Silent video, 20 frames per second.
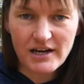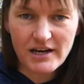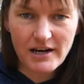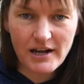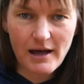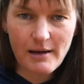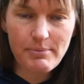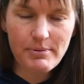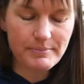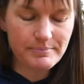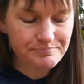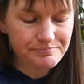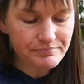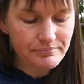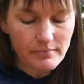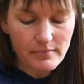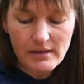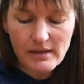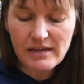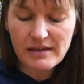it up.
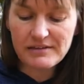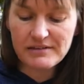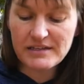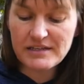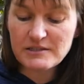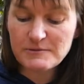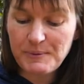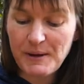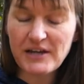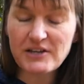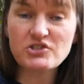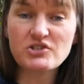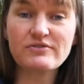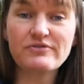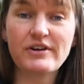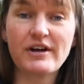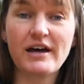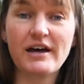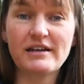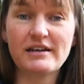And this patch
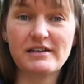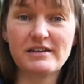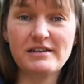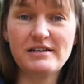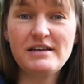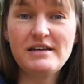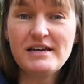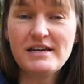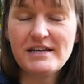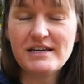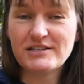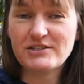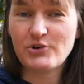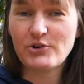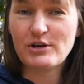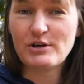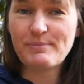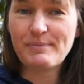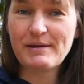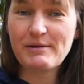of garden is
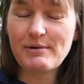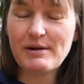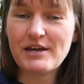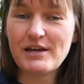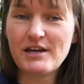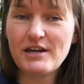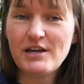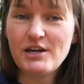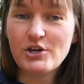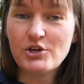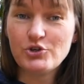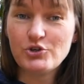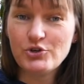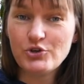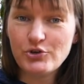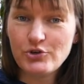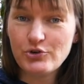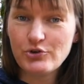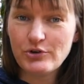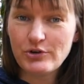going to be where
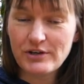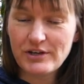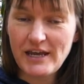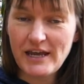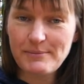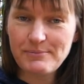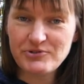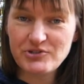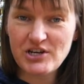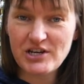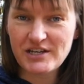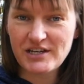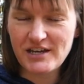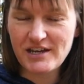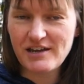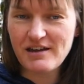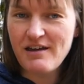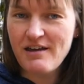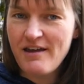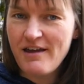you keep
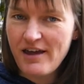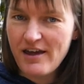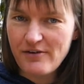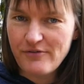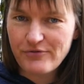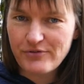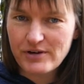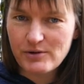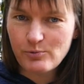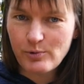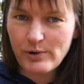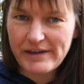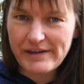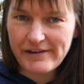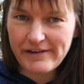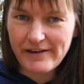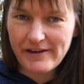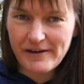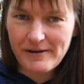checking every week.